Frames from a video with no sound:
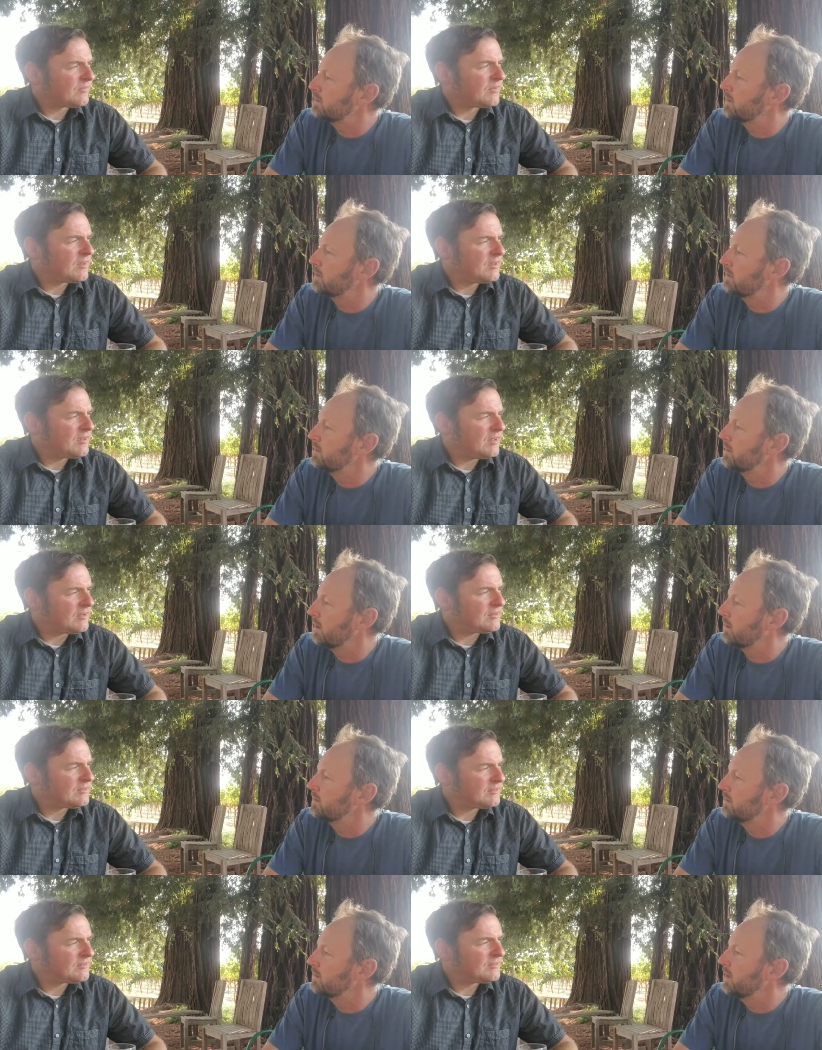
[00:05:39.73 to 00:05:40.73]
Speaker 1: And yeah. you know,
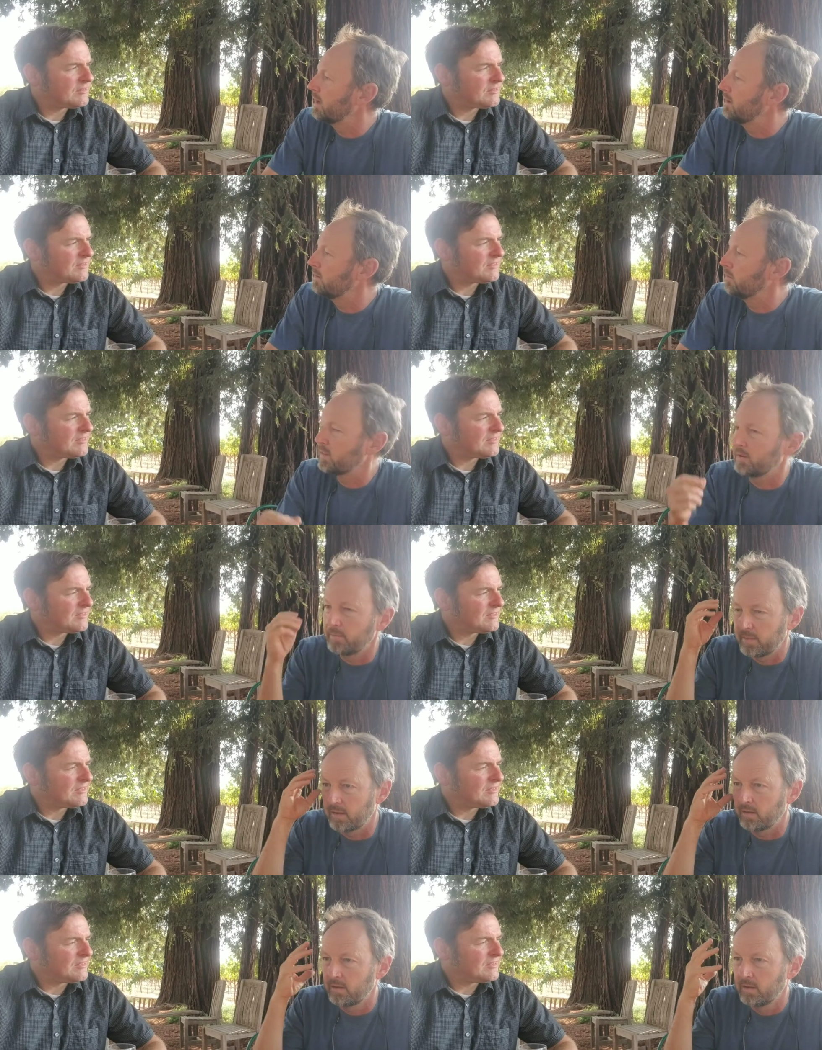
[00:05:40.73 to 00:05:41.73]
yeah, the the
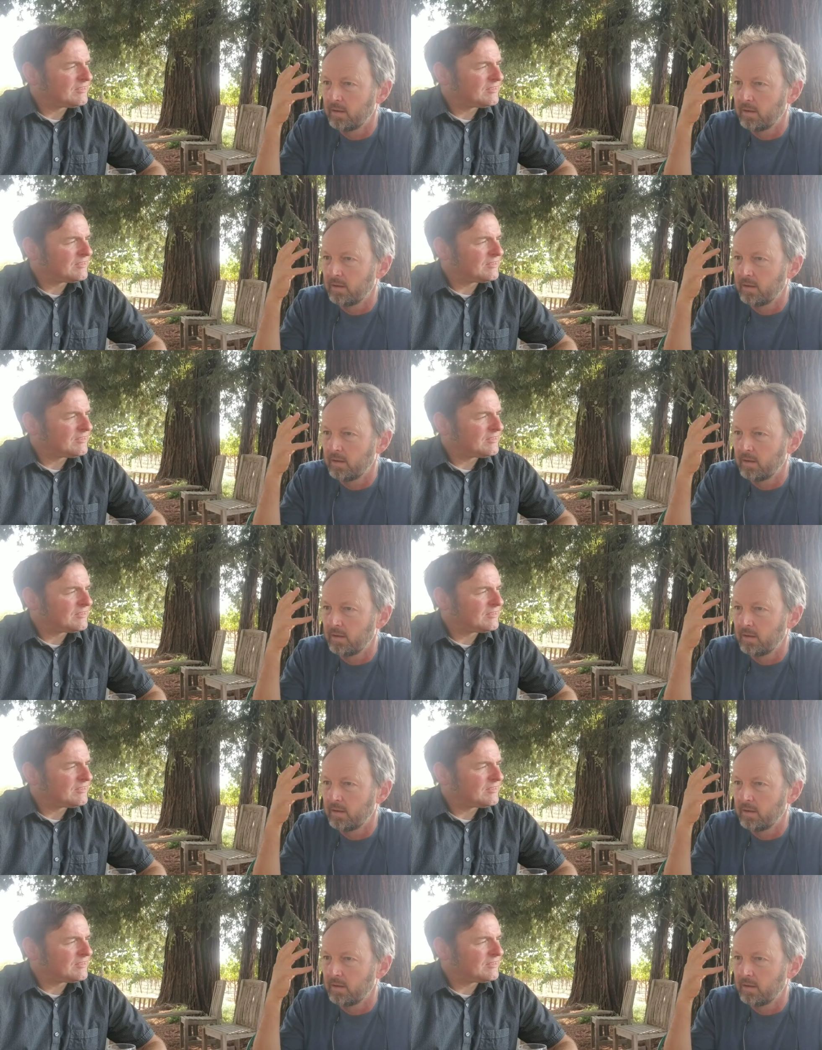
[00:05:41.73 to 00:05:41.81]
